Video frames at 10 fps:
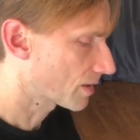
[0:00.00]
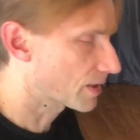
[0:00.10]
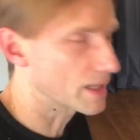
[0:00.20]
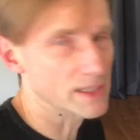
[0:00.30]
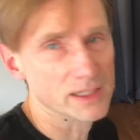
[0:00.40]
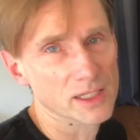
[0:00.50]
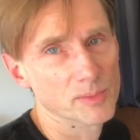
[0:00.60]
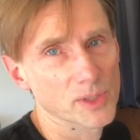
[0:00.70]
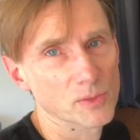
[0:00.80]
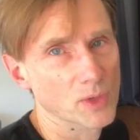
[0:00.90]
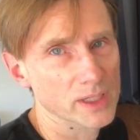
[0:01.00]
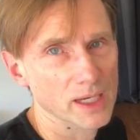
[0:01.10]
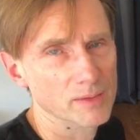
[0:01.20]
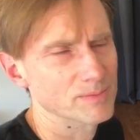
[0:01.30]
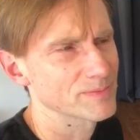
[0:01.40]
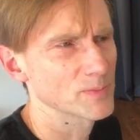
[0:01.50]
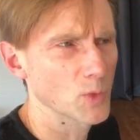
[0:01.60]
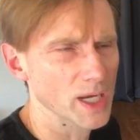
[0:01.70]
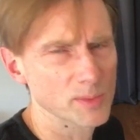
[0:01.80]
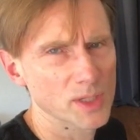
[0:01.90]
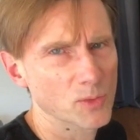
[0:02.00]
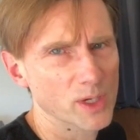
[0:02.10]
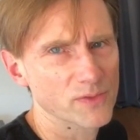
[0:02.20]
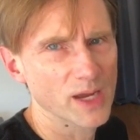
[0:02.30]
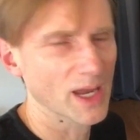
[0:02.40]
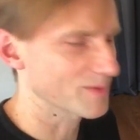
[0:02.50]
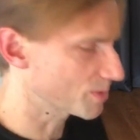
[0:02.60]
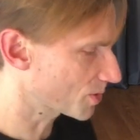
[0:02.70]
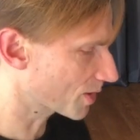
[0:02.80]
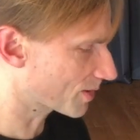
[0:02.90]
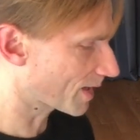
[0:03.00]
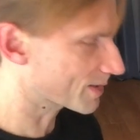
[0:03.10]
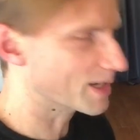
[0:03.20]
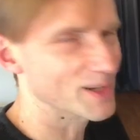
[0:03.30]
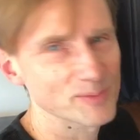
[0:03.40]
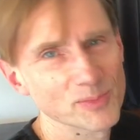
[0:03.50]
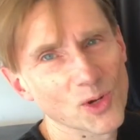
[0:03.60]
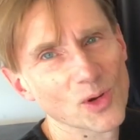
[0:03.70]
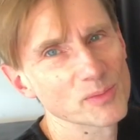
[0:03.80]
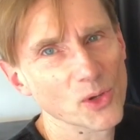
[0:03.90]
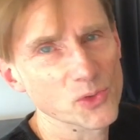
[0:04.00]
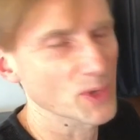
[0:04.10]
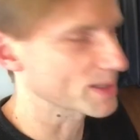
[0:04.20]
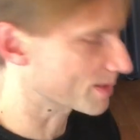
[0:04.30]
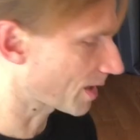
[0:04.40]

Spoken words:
Then I said to Burton one day, wait a minute, what if I have music that's kind of going both ways?